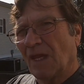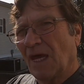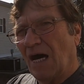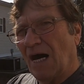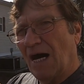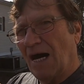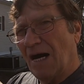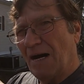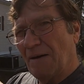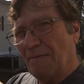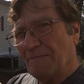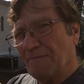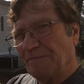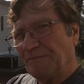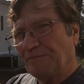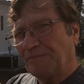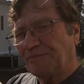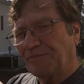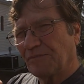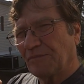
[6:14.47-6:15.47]

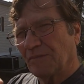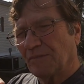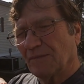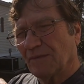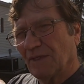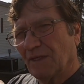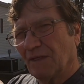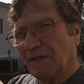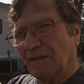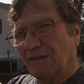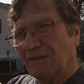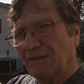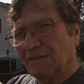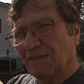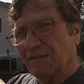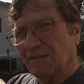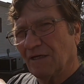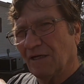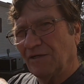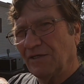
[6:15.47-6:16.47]

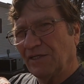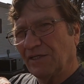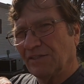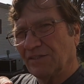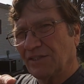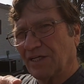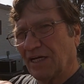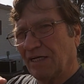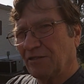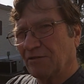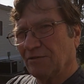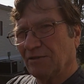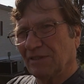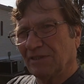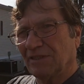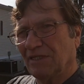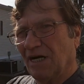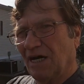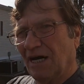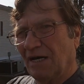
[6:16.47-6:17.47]
So you can schedule
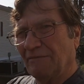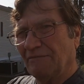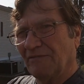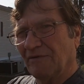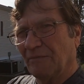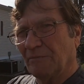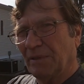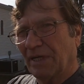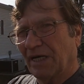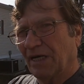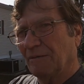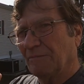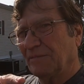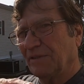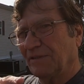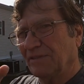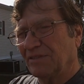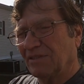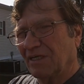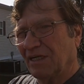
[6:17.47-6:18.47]
time for pickup, you
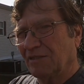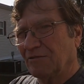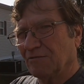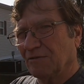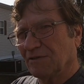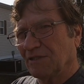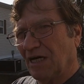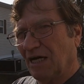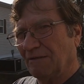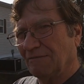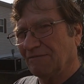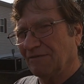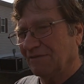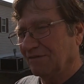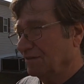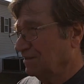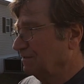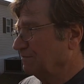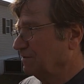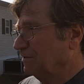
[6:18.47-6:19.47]
can schedule time for
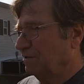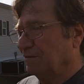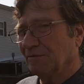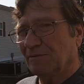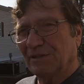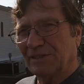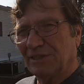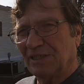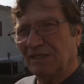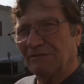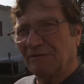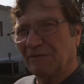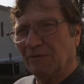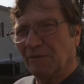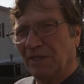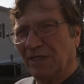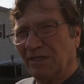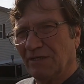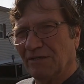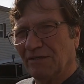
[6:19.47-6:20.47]
delivery, whichever
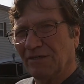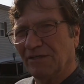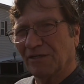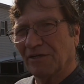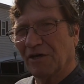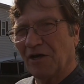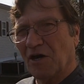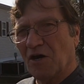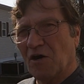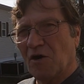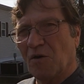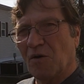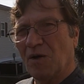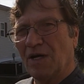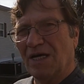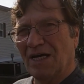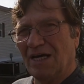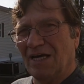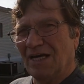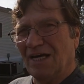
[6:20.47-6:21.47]
way you're going to go.
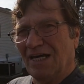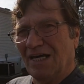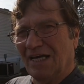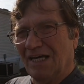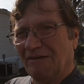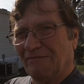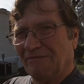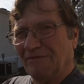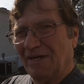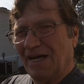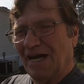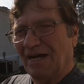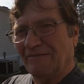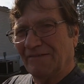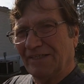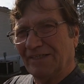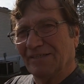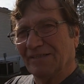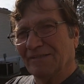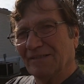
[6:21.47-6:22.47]
If you're
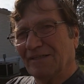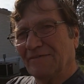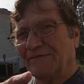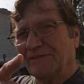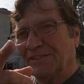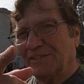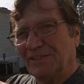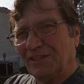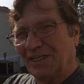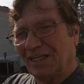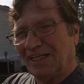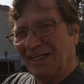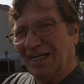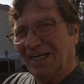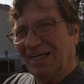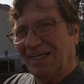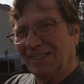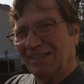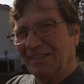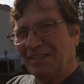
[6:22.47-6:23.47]
having it delivered, you can
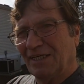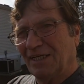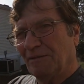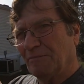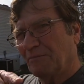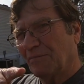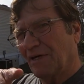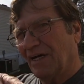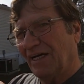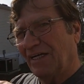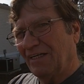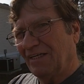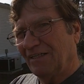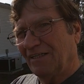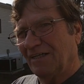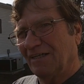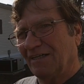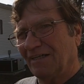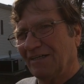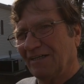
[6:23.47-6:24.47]
add a tip right
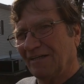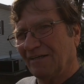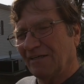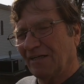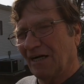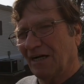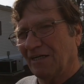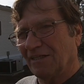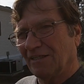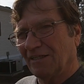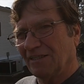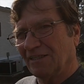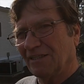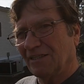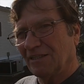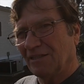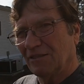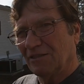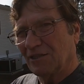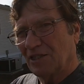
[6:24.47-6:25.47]
in there on the
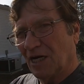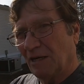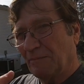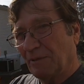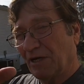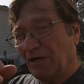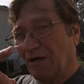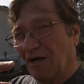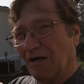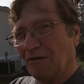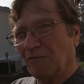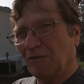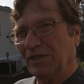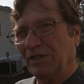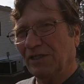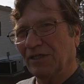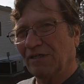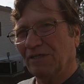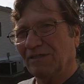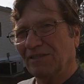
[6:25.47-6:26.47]
shopping cart when
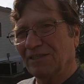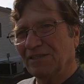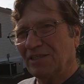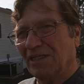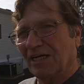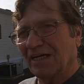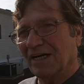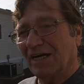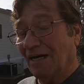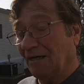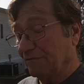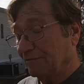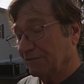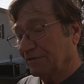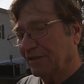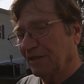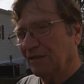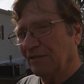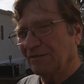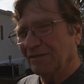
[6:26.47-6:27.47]
you go to check out.
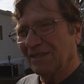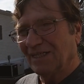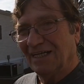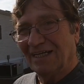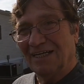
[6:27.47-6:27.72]
So